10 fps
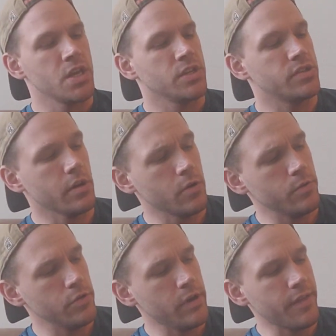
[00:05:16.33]
So
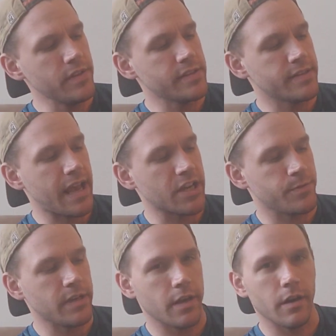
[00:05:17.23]
you got this
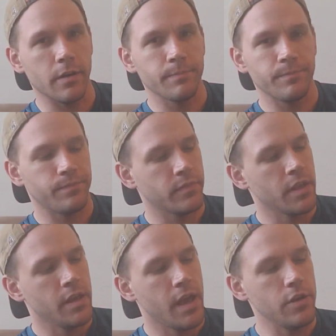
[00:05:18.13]
attachment here,
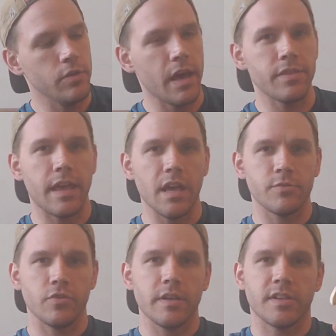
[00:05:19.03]
and you got the
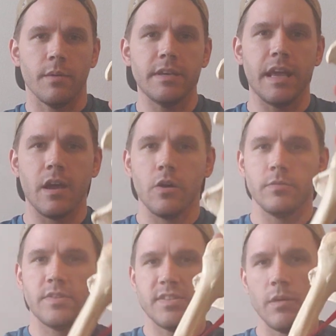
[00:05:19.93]
hamstrings coming
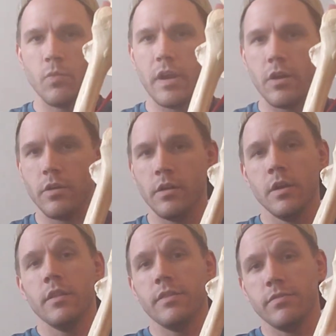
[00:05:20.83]
down somewhere.
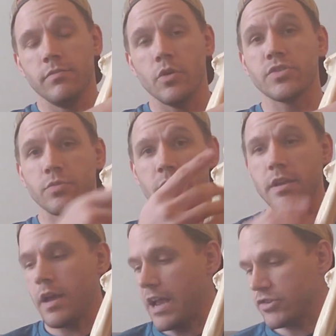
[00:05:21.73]
Those
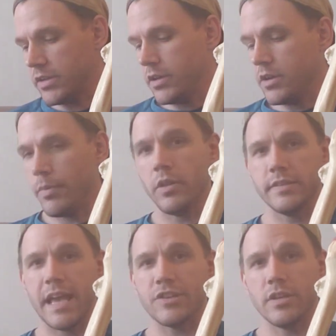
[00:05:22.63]
three actually end up all
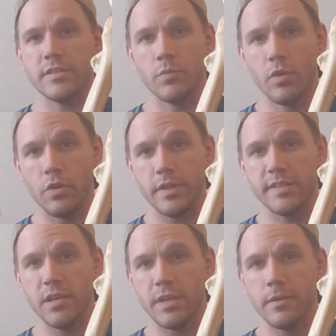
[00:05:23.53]
attaching somewhere on the
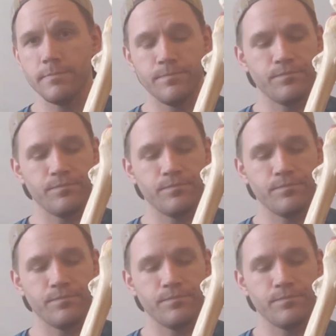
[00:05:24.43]
tibia.